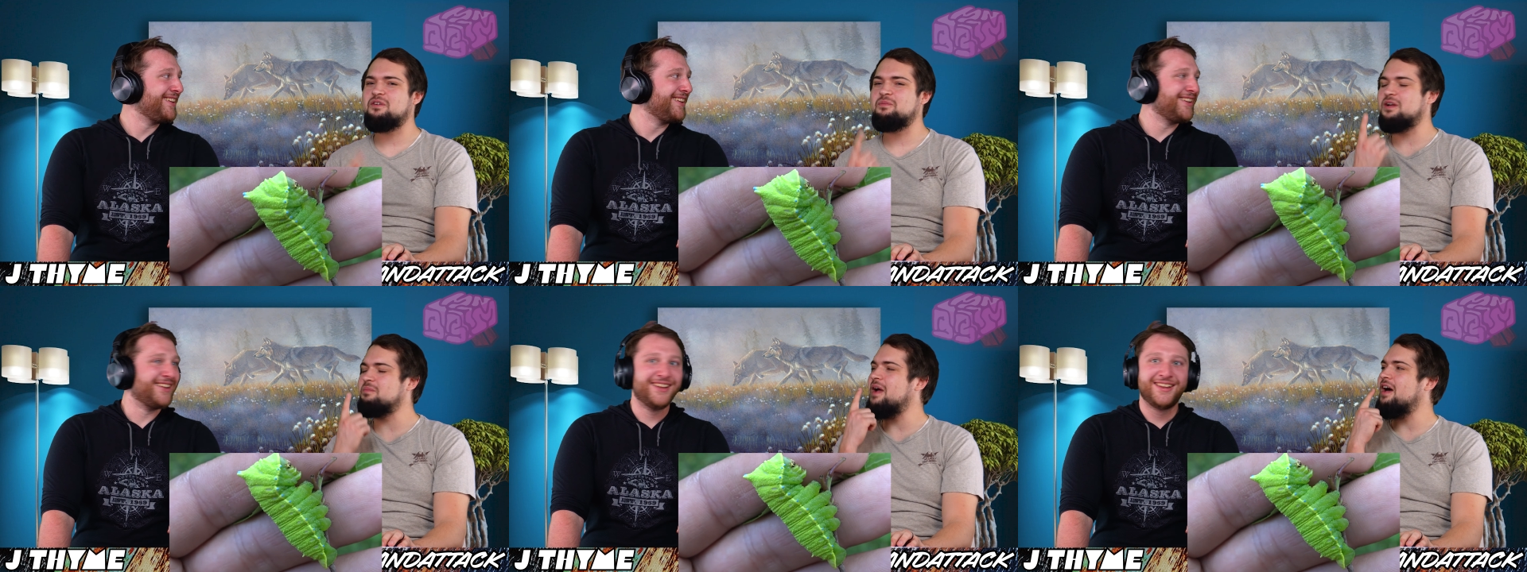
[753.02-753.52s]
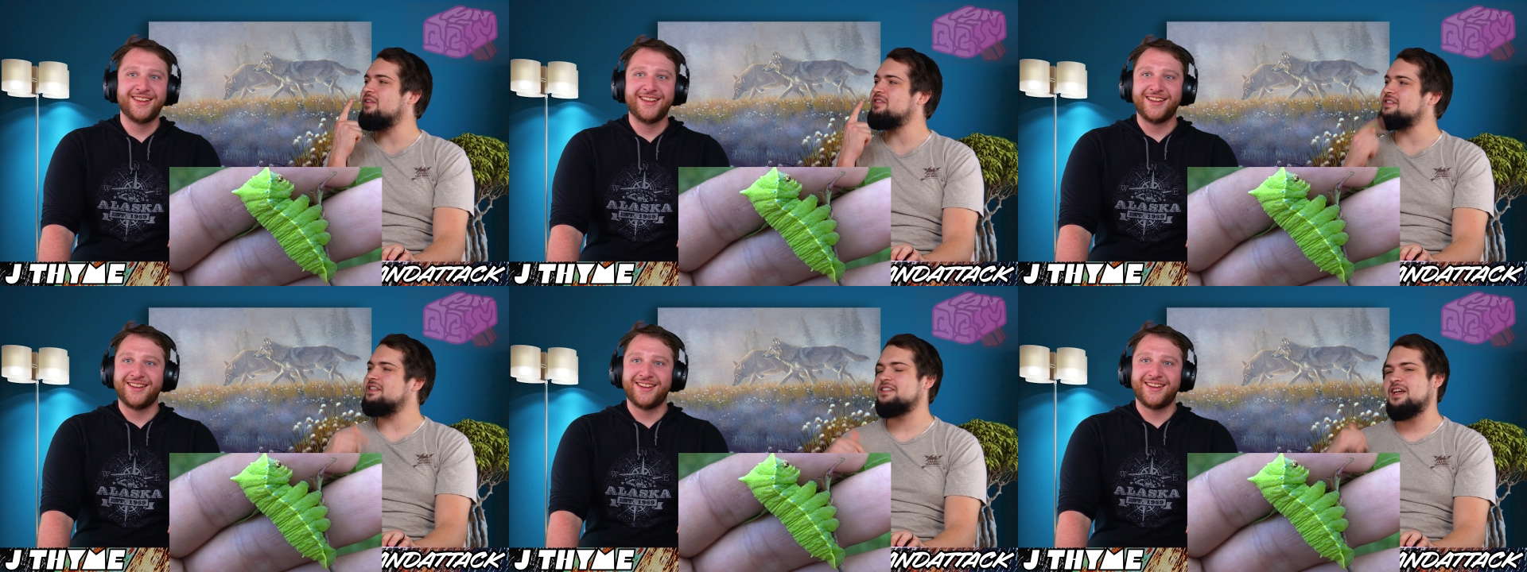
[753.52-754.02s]
Speaker 1: from their mouths.
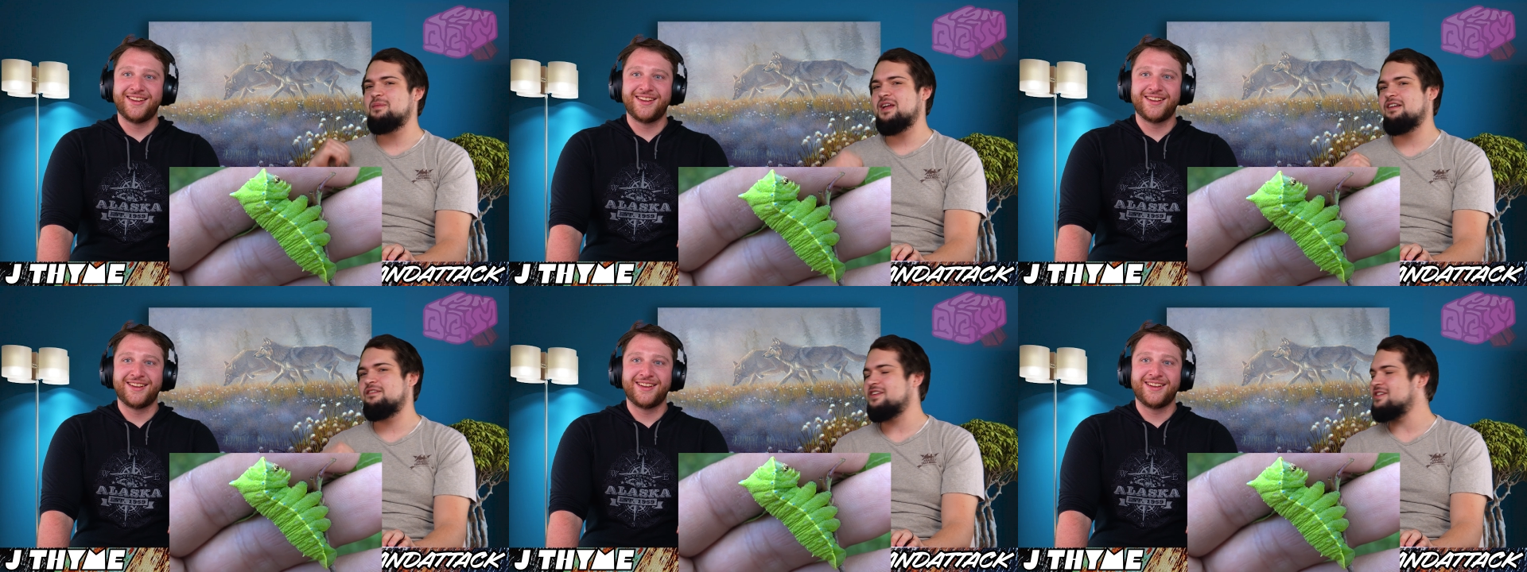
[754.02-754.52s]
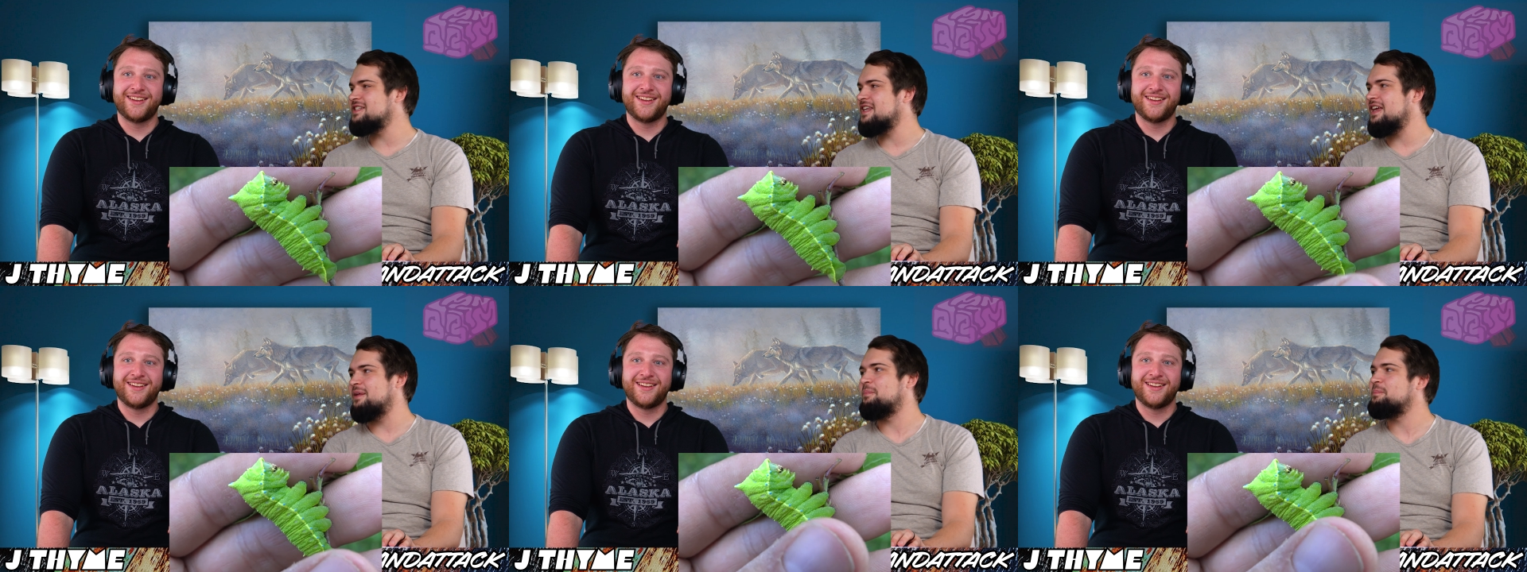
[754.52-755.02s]
It's coming out of their
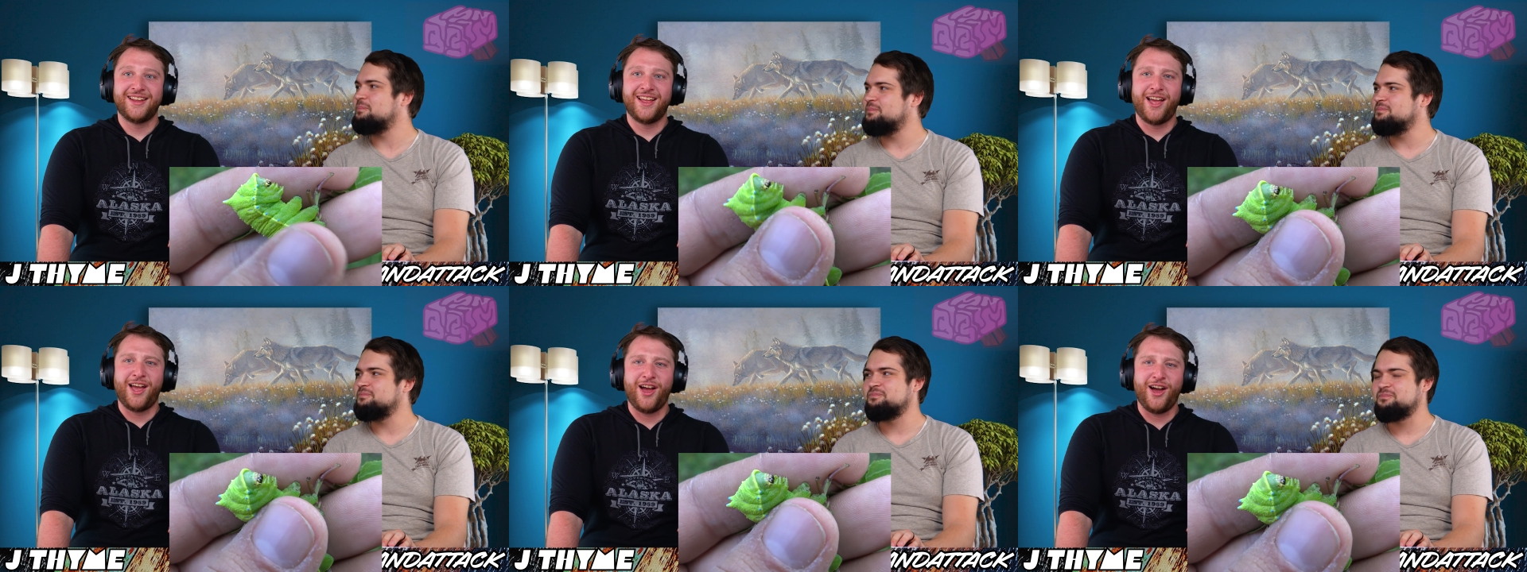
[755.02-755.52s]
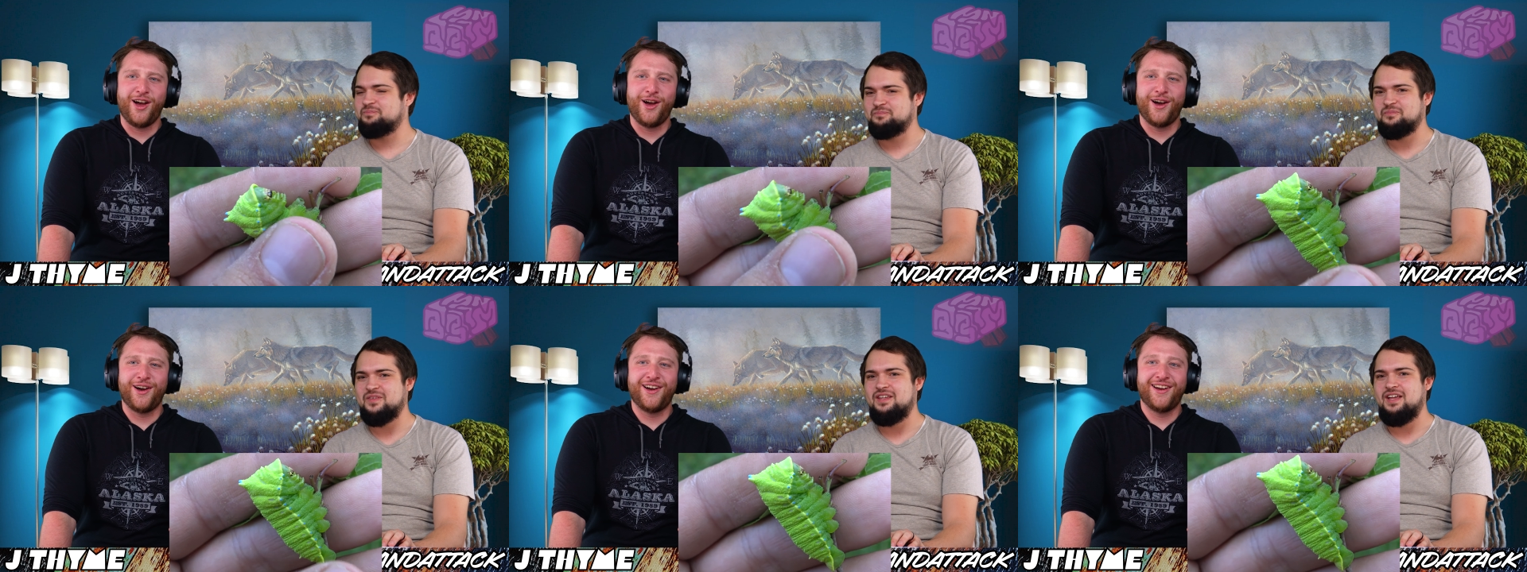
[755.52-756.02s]
skin.
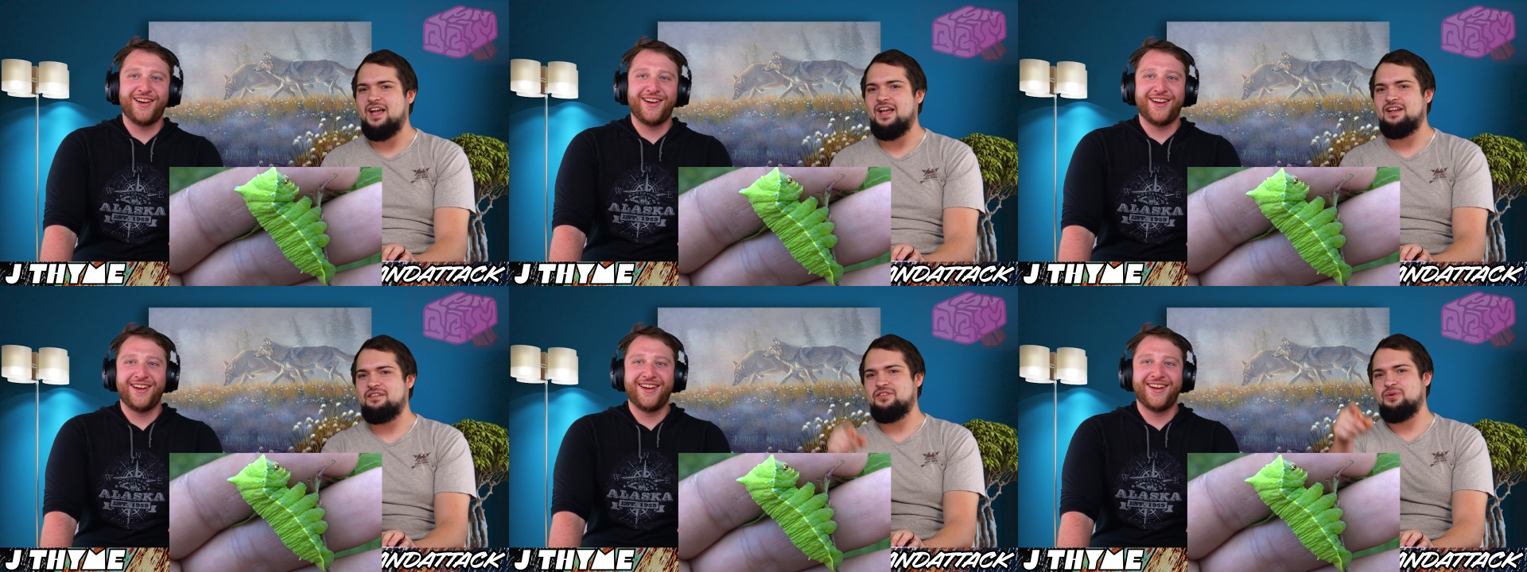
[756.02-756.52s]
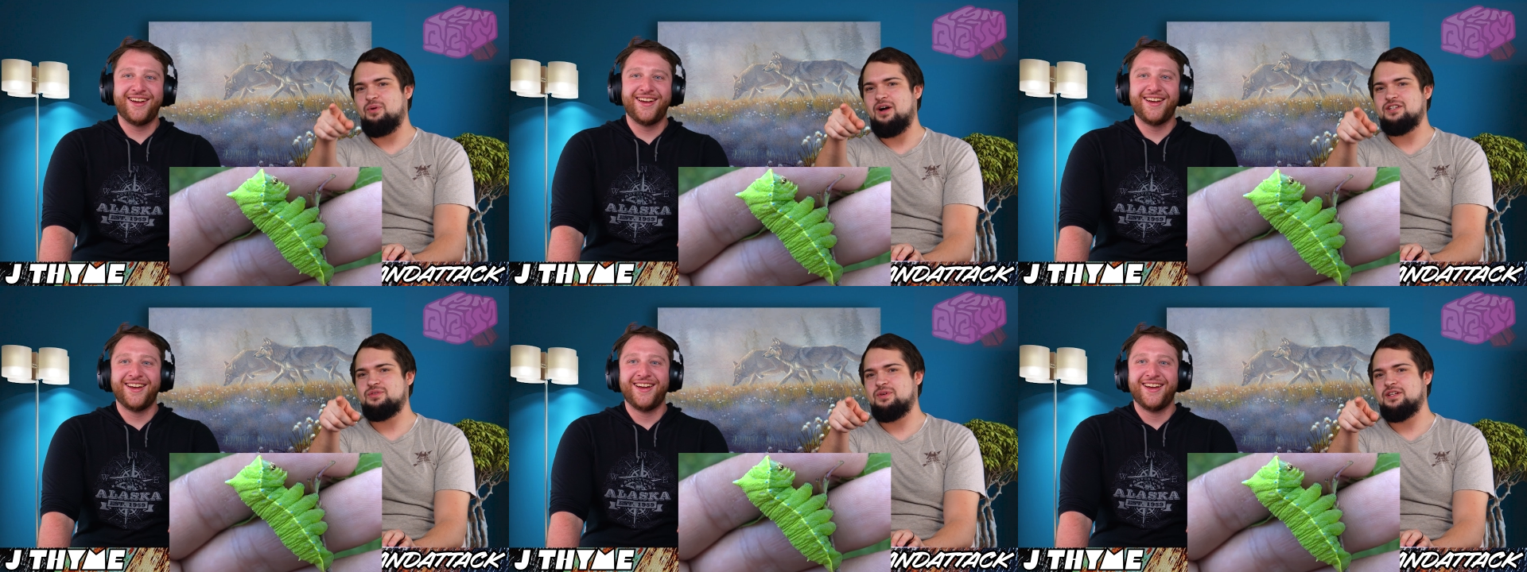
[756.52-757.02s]
and if you
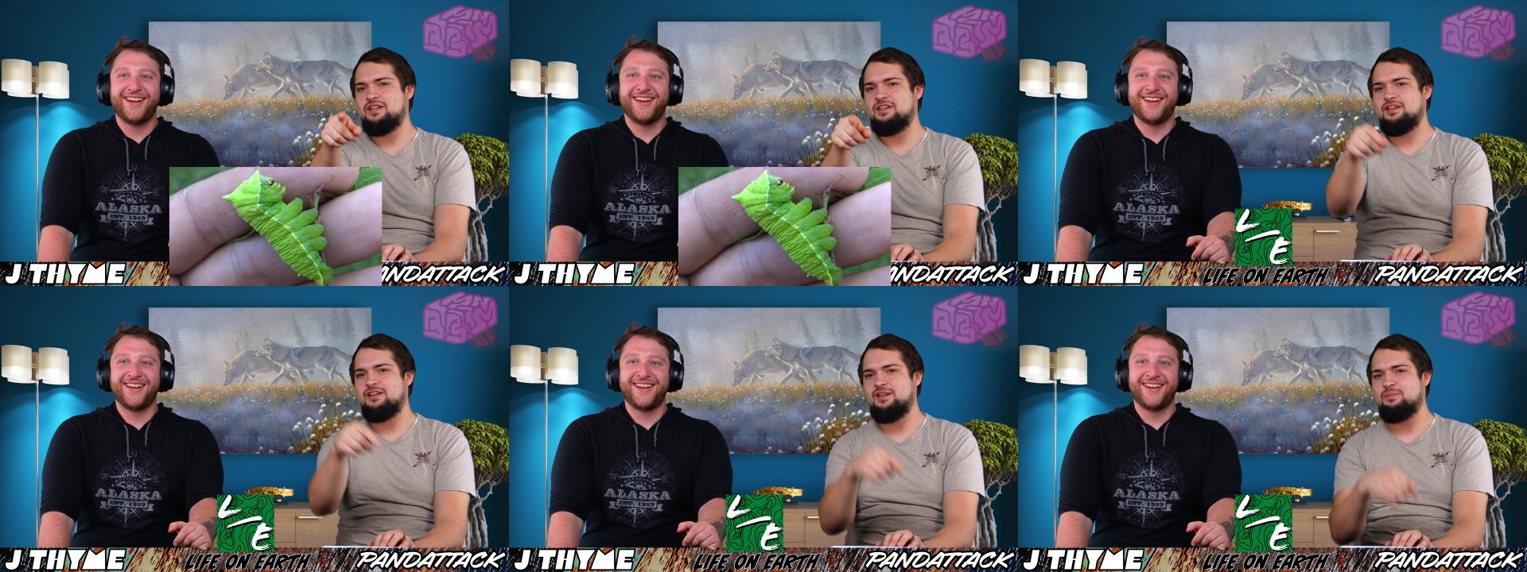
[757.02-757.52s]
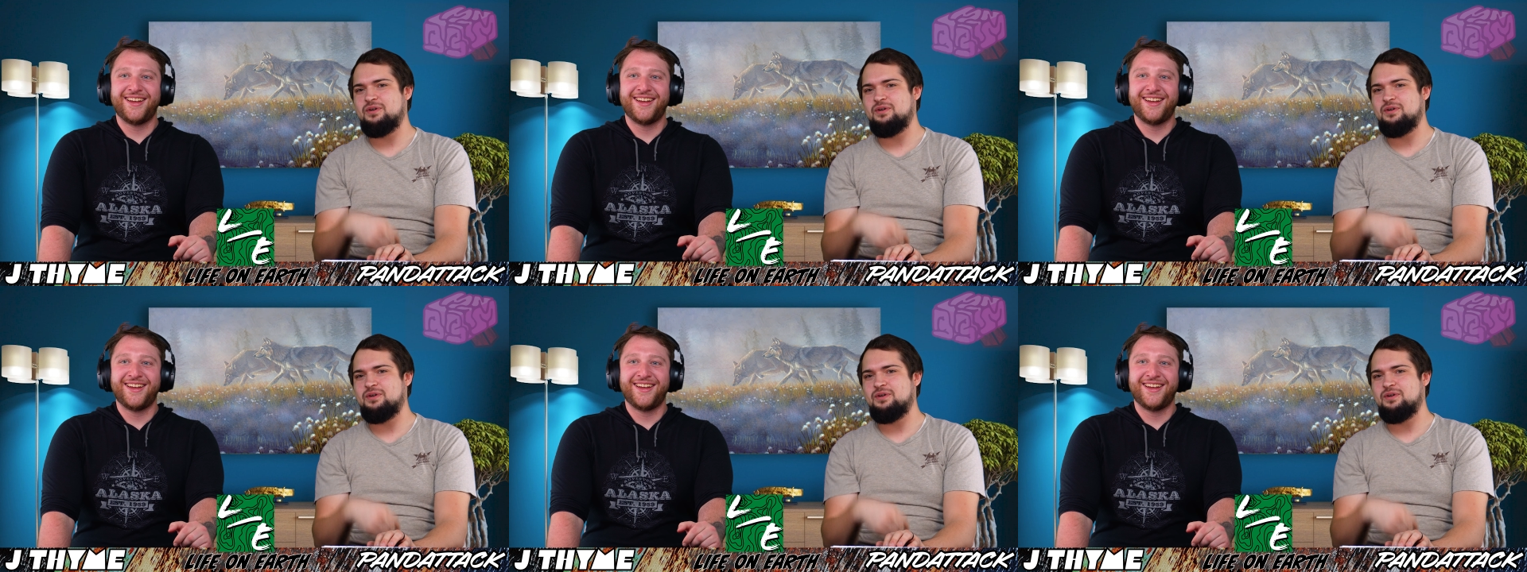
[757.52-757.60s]
watch when he, he